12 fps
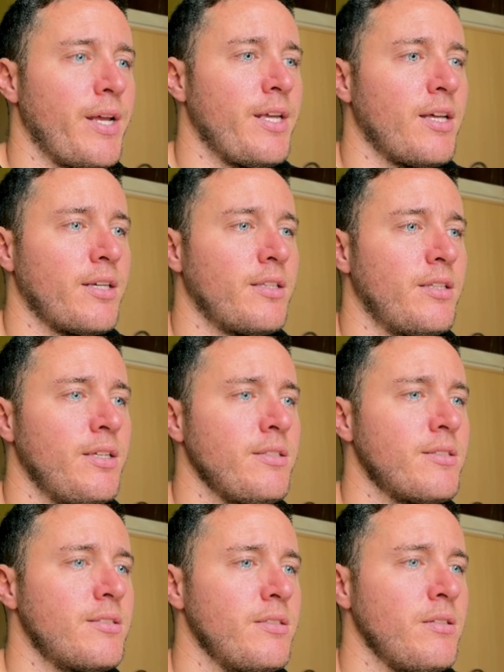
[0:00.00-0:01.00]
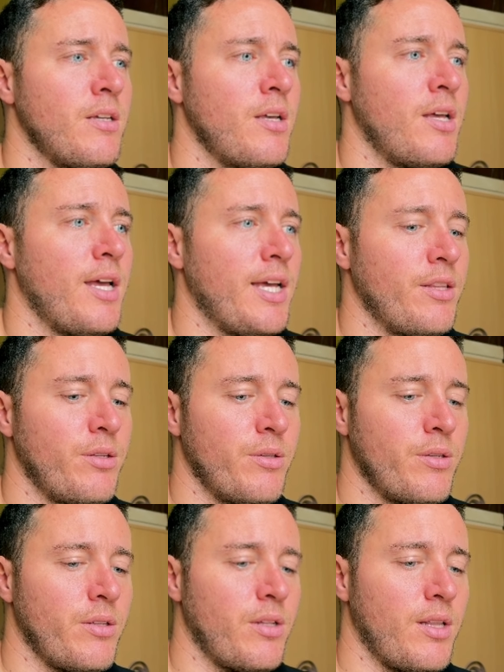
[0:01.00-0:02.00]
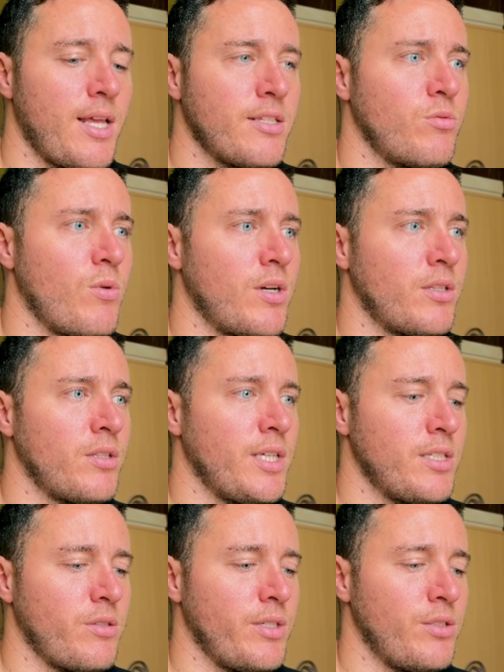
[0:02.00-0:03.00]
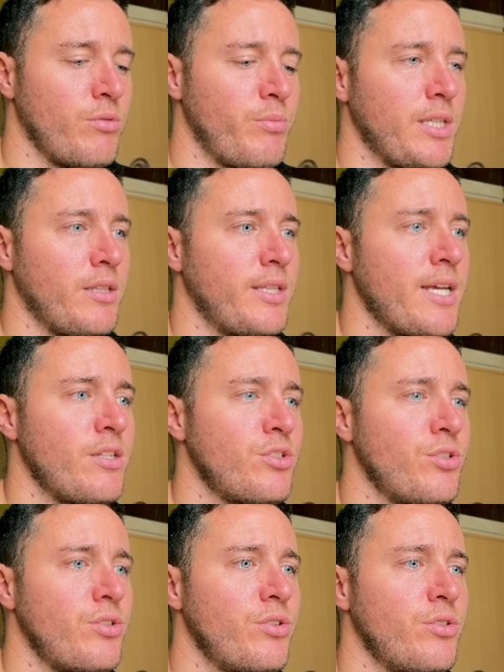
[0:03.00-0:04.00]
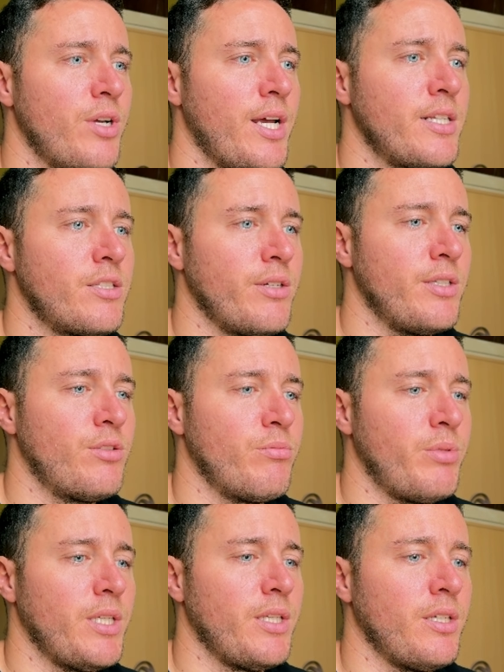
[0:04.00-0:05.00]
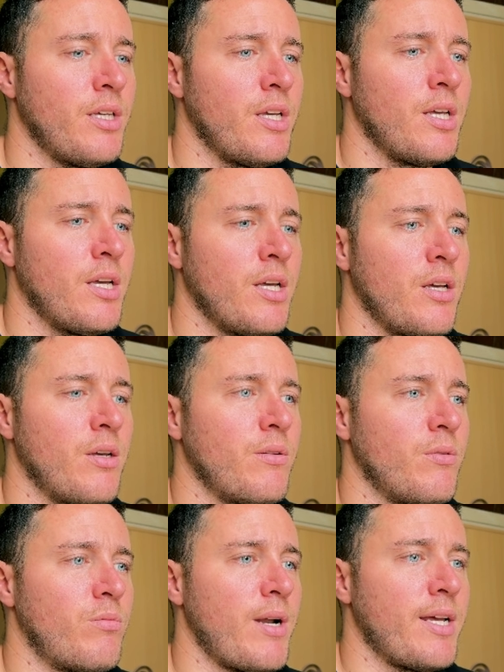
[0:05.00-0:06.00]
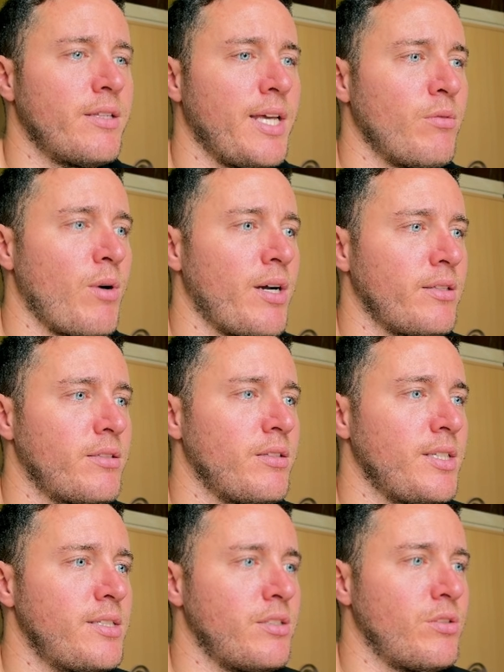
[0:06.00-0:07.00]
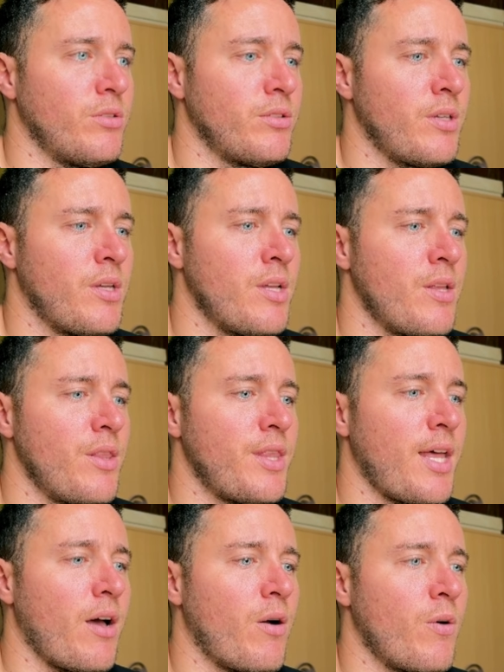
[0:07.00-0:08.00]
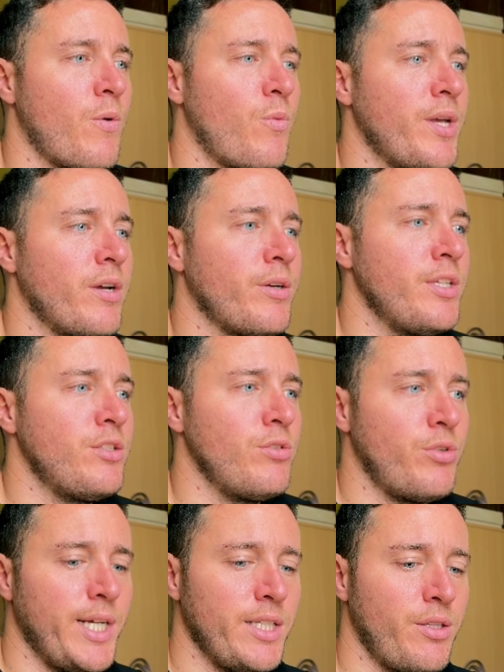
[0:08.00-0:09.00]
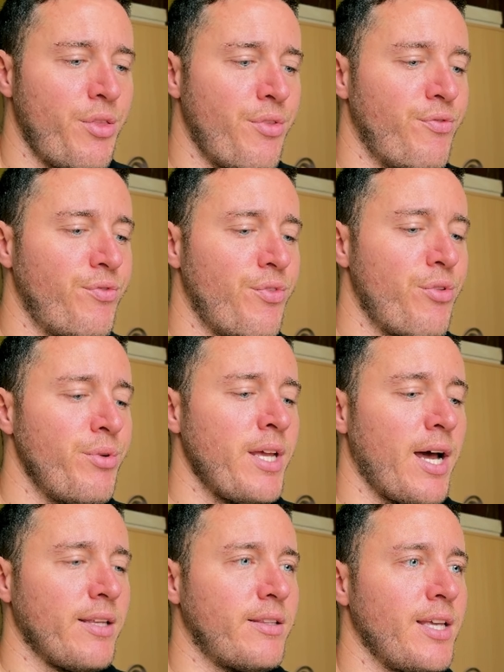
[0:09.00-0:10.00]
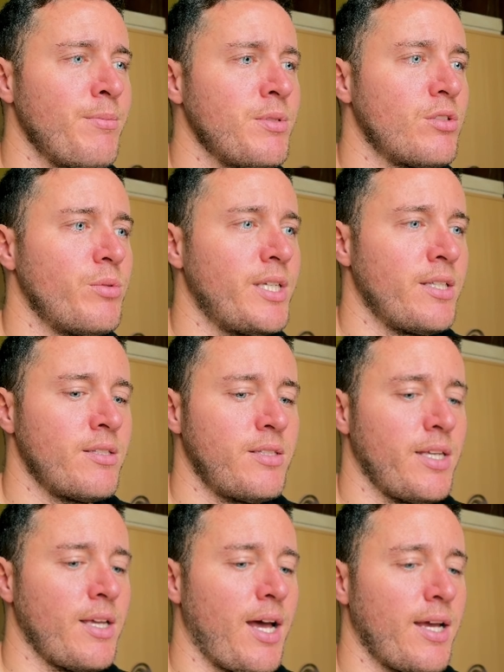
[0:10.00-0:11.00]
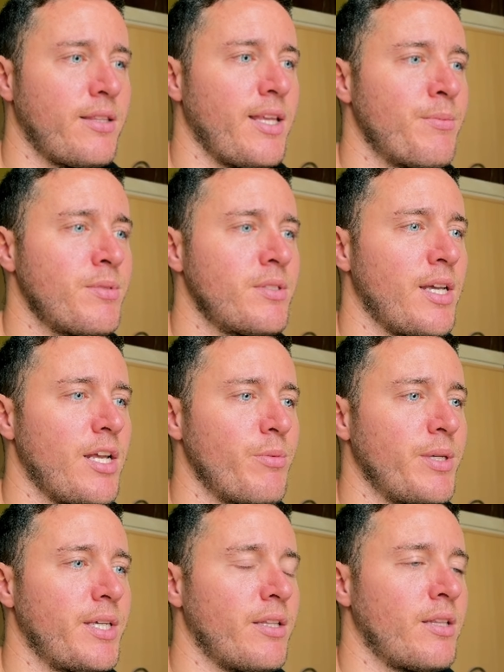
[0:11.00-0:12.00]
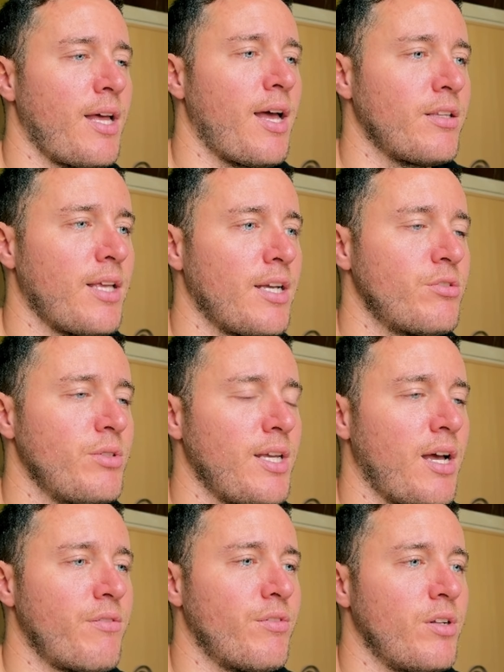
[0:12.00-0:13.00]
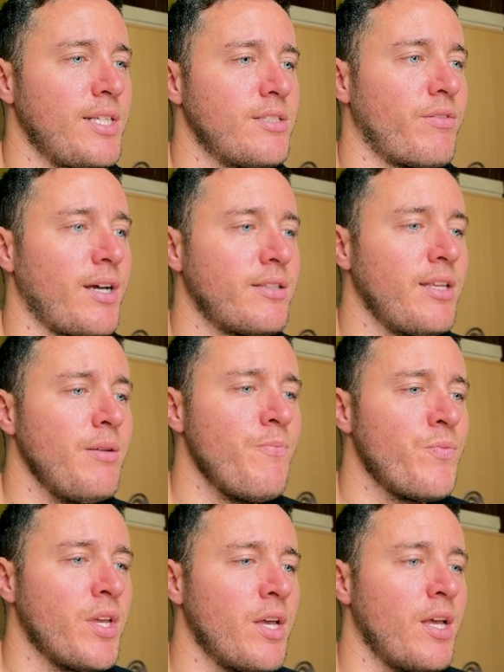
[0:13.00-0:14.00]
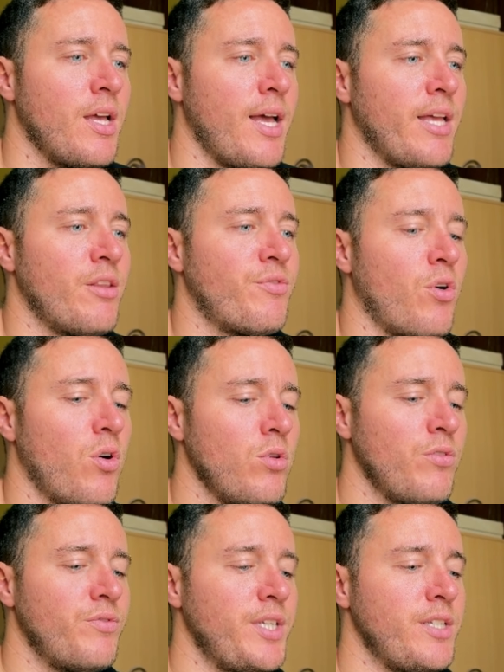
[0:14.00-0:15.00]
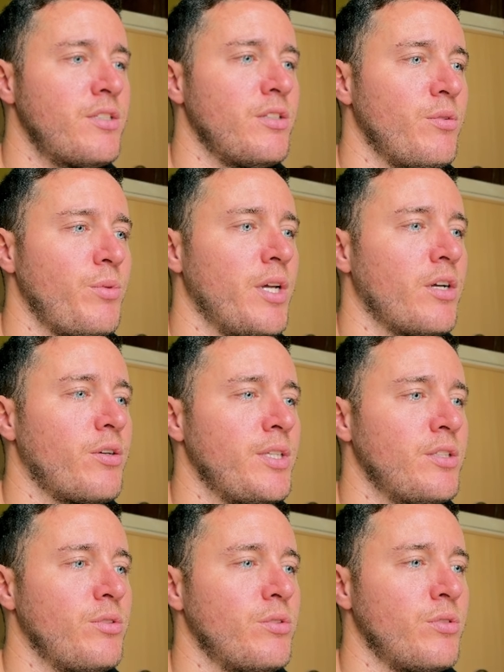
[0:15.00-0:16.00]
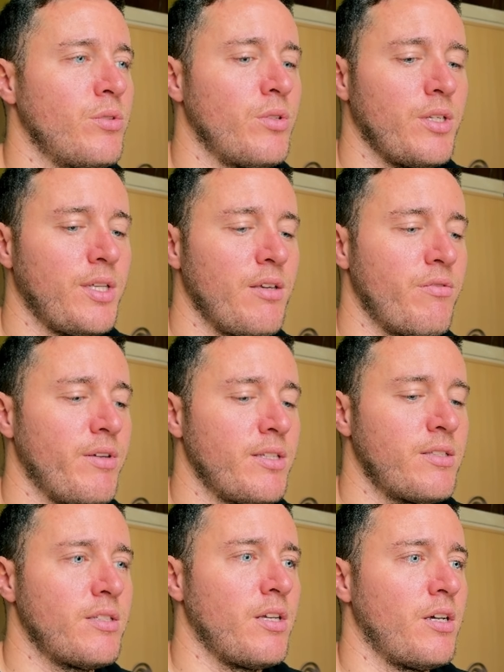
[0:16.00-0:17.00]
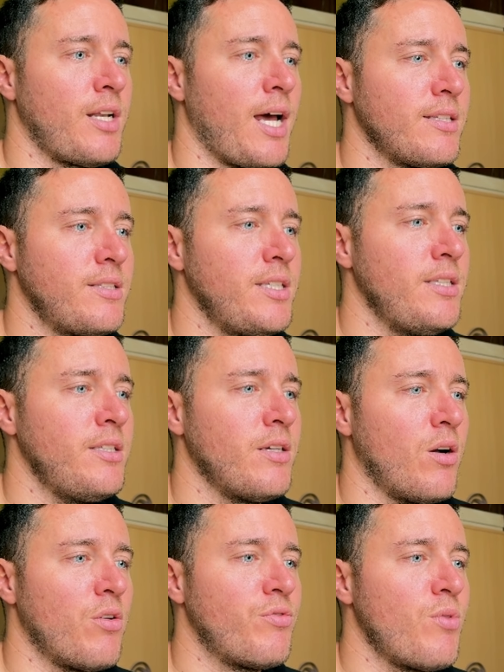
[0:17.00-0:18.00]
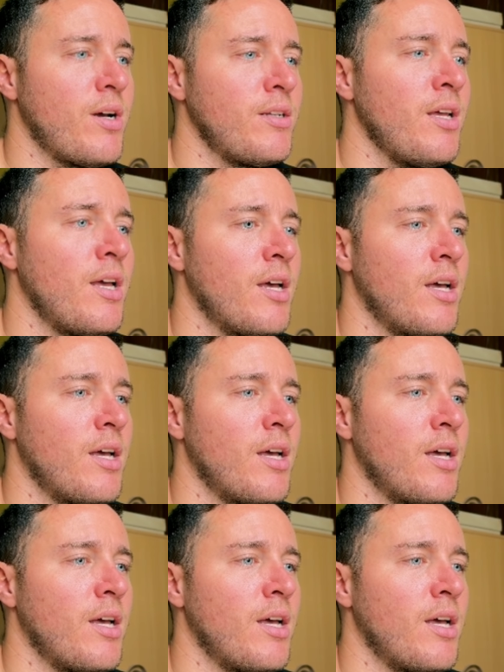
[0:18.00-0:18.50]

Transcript: like this, and the last one is going to be danger, and it's going to be red and white. This is good. Now we are going to create three items, so we can say items, and we can actually have a list of items. And for all of these, we are going to give it an ID of one,